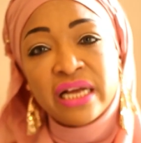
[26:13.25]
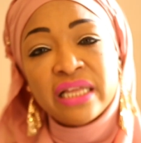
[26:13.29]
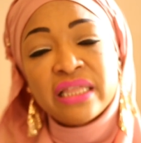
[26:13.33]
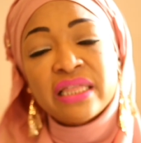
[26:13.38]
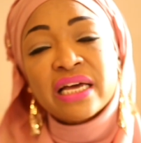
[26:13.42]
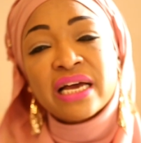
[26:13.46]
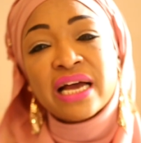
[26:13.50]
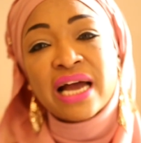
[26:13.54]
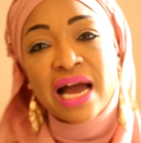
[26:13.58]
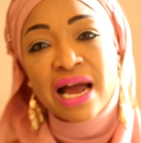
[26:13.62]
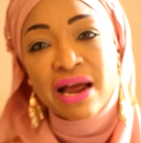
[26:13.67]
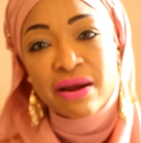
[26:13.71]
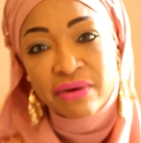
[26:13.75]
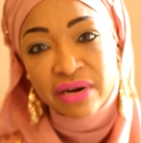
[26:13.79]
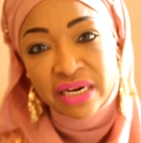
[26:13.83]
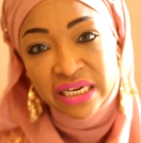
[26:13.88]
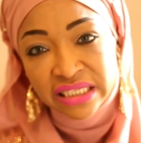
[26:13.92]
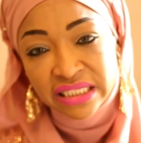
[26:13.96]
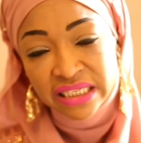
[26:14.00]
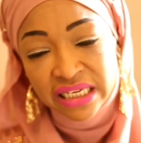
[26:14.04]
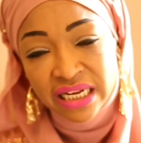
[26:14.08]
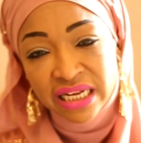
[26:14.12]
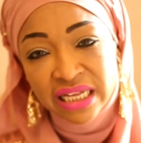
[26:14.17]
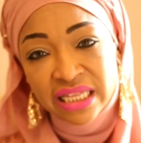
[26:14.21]
the
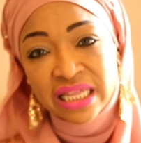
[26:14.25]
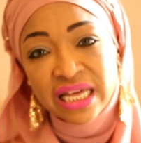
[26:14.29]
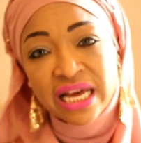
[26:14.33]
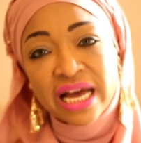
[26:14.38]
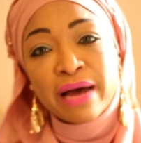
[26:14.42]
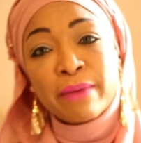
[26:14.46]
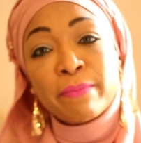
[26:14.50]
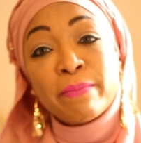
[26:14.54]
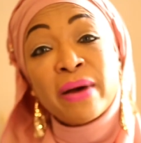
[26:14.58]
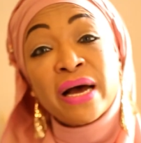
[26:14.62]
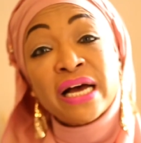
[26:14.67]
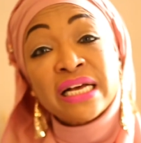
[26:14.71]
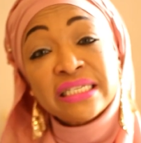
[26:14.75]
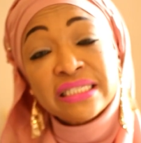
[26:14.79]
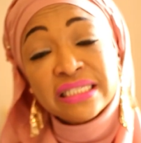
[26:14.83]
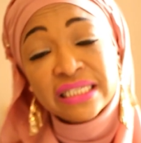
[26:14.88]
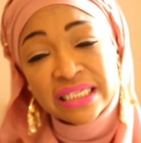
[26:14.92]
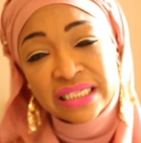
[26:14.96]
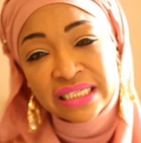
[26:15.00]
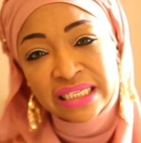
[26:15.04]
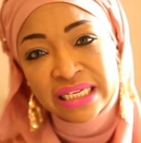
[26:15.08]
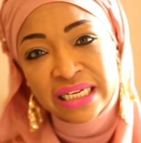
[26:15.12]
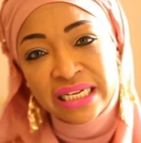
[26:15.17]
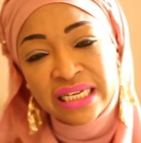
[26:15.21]
character, the
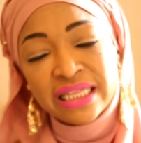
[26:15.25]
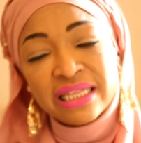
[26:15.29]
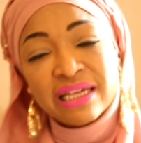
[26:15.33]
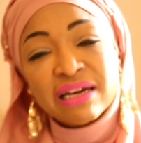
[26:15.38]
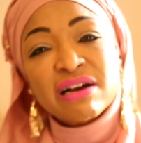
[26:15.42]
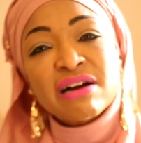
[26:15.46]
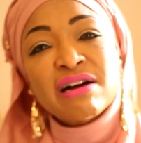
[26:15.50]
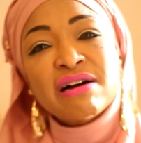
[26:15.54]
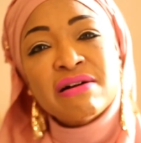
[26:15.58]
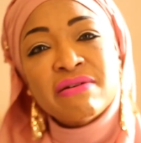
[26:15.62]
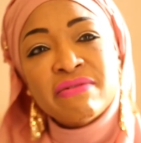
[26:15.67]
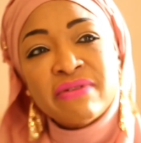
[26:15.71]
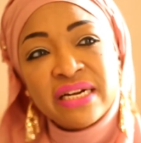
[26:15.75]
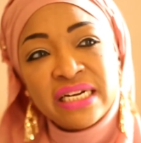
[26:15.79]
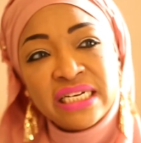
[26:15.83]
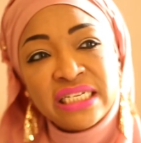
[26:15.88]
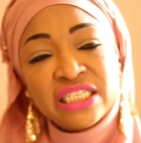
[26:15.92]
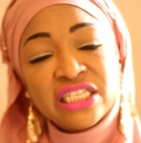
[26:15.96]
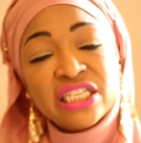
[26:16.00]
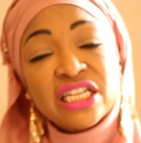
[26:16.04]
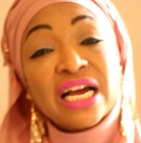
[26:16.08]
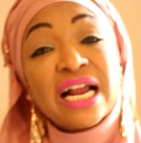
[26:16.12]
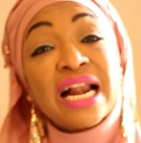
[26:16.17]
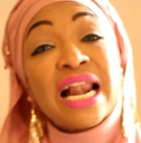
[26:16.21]
capacity, the
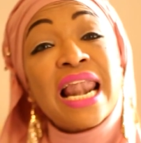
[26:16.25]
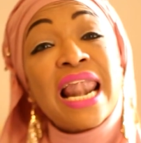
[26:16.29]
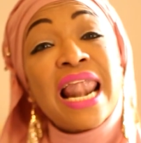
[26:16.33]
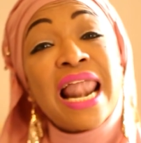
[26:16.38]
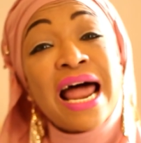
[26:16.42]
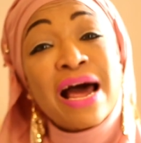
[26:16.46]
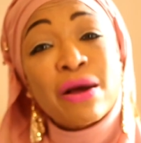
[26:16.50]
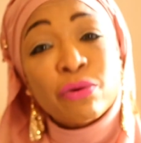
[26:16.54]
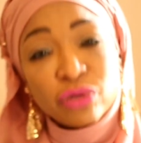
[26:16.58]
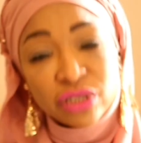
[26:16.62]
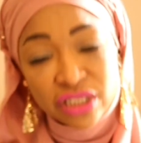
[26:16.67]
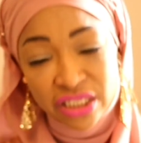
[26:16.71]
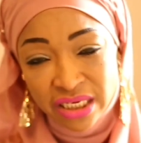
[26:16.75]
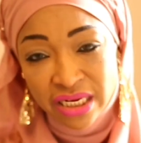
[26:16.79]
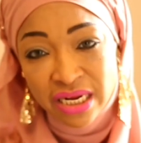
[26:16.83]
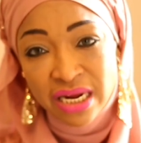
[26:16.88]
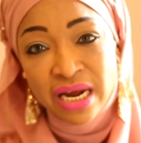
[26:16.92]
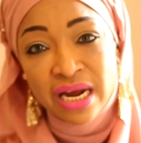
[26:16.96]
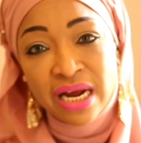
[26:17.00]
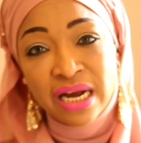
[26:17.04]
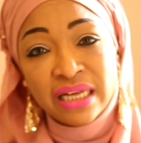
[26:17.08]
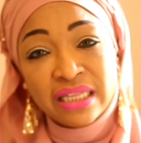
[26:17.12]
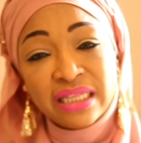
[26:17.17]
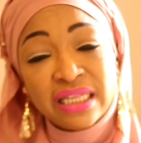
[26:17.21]
courage, the clout,
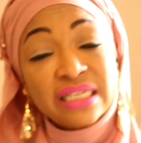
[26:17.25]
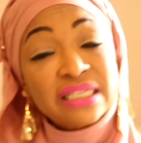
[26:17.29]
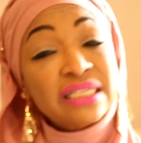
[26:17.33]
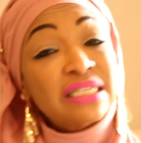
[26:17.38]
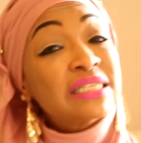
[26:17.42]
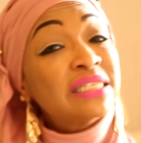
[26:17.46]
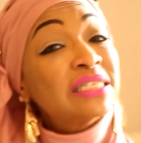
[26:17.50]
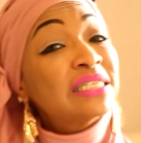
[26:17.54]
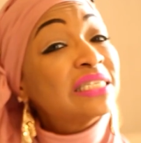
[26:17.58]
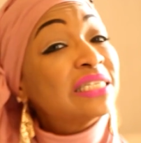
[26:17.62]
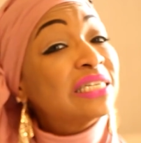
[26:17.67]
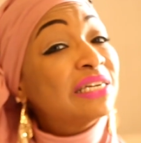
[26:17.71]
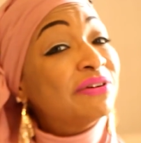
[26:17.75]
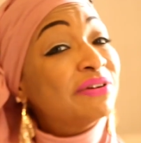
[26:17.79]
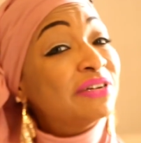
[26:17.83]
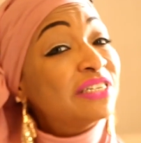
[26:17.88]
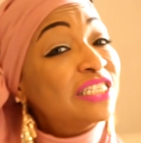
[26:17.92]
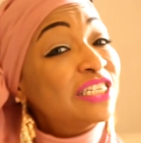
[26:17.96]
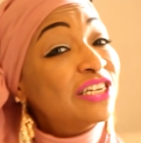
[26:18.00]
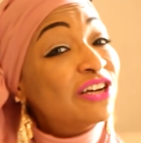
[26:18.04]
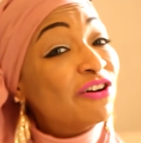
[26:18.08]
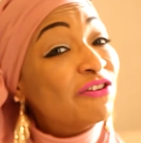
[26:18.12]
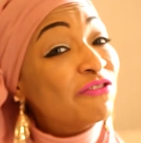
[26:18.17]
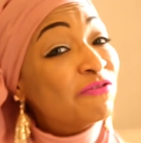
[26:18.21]
the
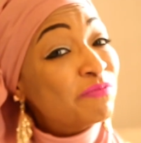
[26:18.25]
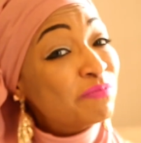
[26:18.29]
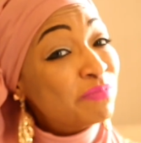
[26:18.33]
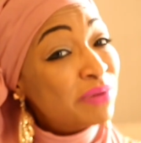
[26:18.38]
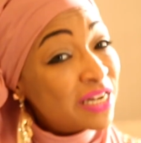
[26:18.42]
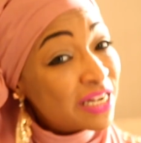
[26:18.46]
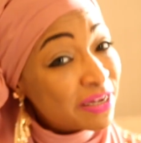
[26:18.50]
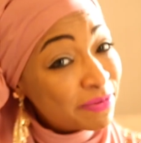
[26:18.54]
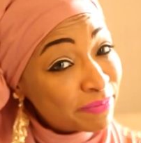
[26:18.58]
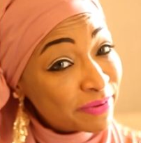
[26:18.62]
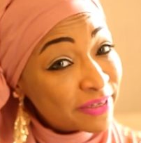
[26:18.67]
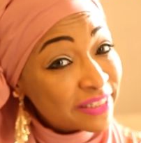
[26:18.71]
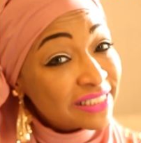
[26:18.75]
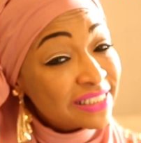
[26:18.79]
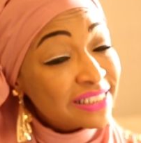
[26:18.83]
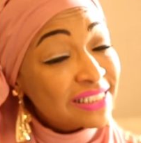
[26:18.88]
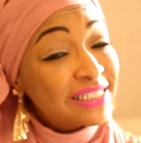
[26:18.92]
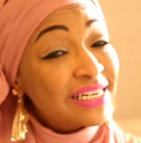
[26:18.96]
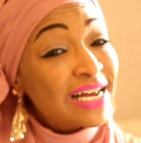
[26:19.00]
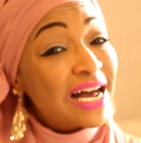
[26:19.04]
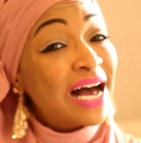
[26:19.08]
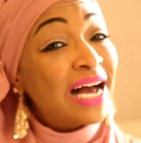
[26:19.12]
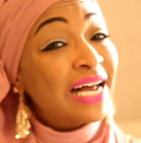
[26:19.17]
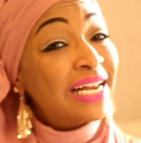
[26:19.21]
sincerity of purpose
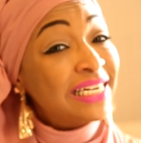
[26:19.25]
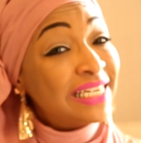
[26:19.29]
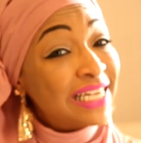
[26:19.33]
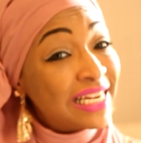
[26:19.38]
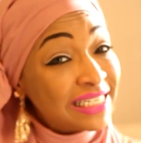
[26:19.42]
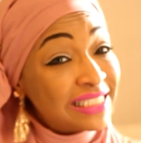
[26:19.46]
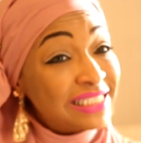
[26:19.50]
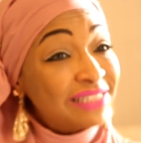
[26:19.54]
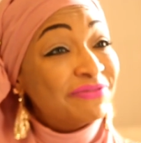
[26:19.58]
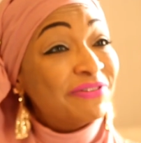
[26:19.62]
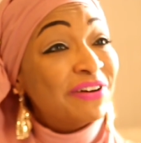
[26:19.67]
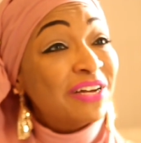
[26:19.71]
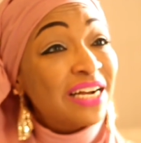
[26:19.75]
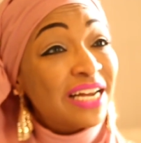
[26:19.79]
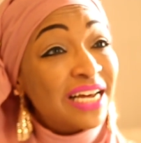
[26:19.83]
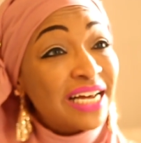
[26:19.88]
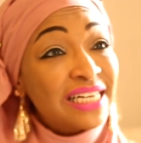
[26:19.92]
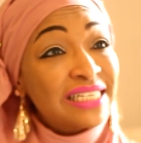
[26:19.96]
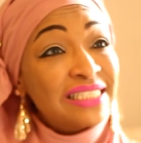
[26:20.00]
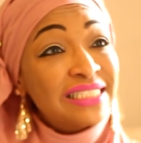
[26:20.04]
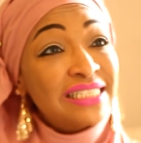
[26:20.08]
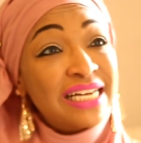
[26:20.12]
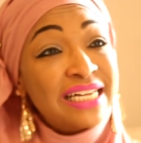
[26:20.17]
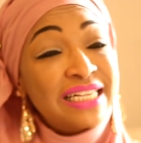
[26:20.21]
to identify, like
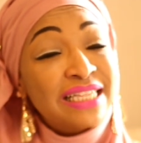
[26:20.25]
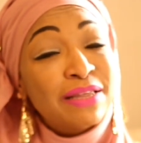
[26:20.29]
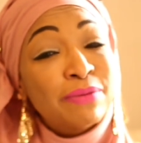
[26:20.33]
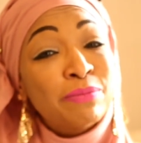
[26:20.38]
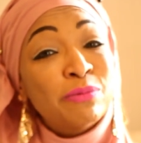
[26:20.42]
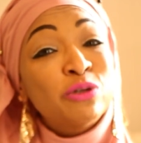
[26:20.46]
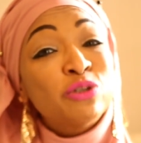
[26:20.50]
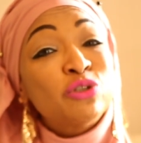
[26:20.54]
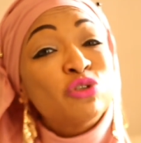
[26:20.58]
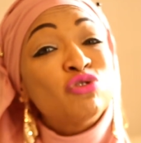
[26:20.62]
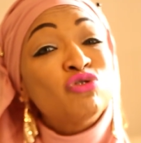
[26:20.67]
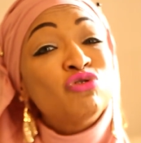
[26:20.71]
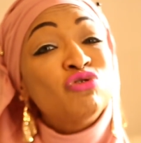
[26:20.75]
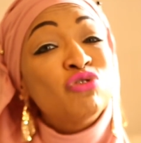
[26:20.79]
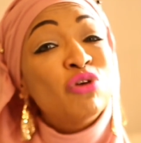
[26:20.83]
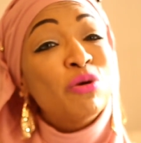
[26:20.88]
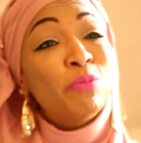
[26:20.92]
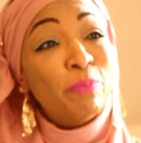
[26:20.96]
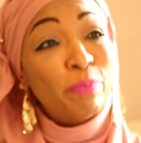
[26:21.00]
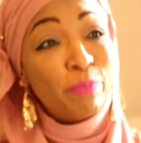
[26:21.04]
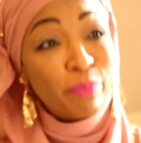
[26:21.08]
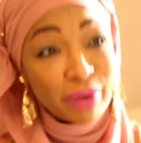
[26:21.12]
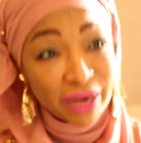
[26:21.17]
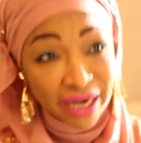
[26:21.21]
I said, the most
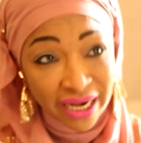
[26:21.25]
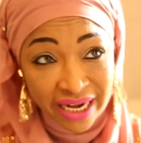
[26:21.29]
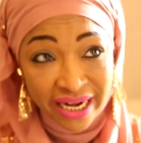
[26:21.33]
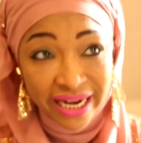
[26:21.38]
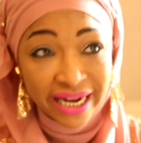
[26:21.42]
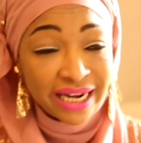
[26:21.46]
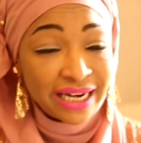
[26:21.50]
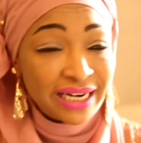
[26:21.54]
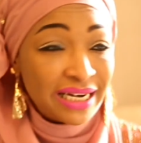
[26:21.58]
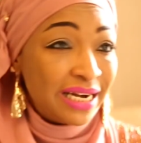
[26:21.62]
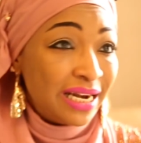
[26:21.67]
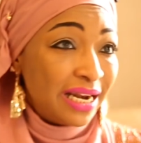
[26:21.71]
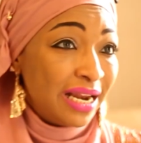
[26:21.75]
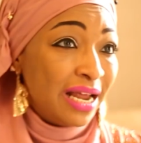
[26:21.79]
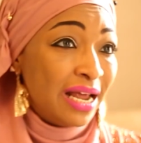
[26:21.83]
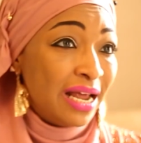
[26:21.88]
troubling